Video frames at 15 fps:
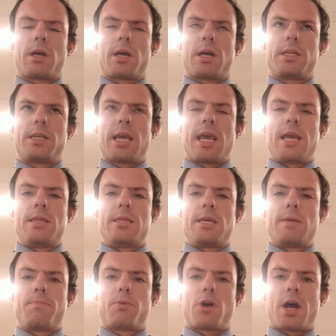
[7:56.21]
attain
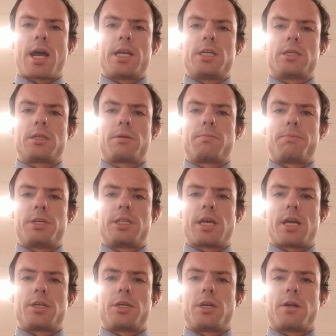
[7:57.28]
the prized
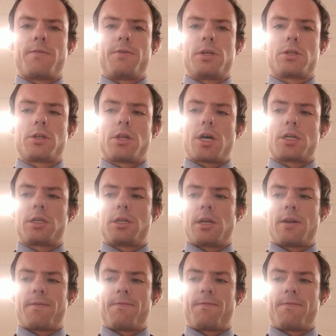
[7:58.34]
possession of his lust and